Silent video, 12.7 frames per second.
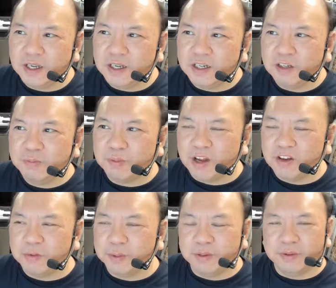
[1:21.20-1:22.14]
and it's
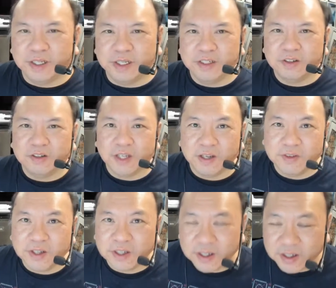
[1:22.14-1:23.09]
possibly related to
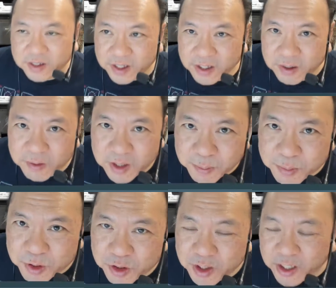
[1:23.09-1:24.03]
having
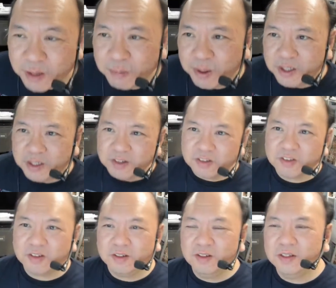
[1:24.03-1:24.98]
type 2
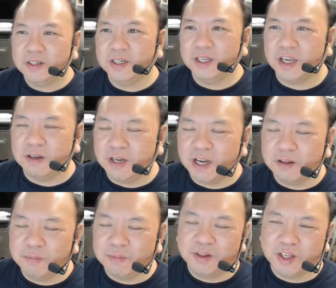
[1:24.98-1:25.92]
diabetes. I had
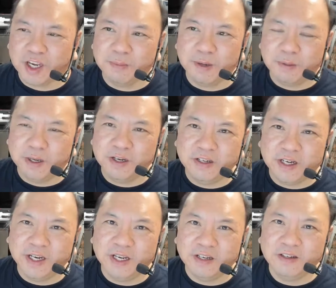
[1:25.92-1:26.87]
not been thinking about my
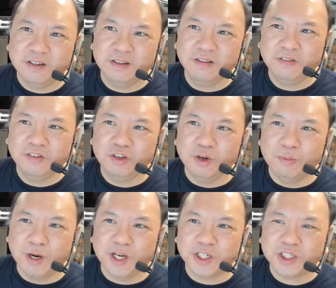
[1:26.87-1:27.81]
diet
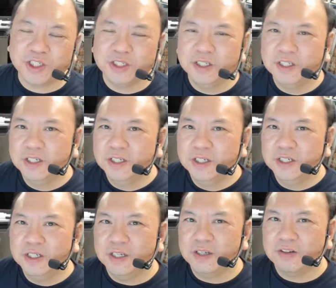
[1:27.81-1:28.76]
too much
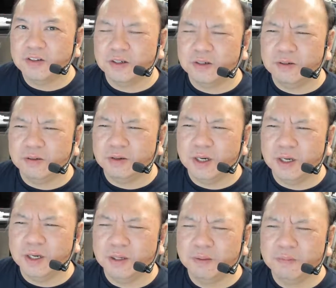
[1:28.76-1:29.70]

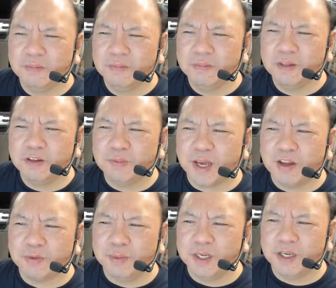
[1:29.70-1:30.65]
until this
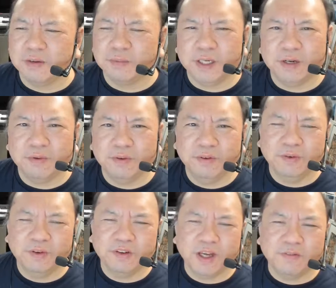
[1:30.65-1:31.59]
past weekend when I
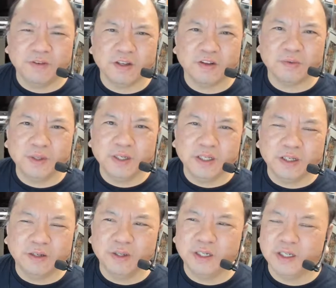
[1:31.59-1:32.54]
was having this
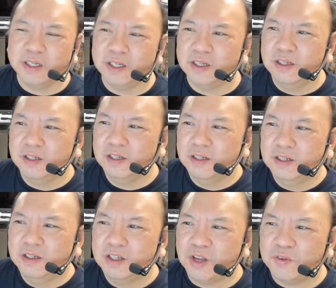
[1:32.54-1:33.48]
really, really
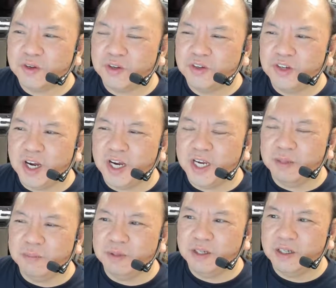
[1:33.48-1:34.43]
difficult
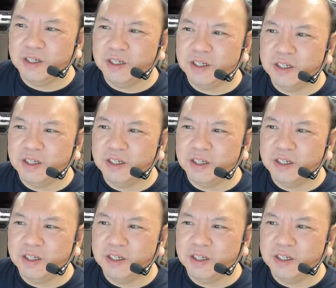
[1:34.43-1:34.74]
time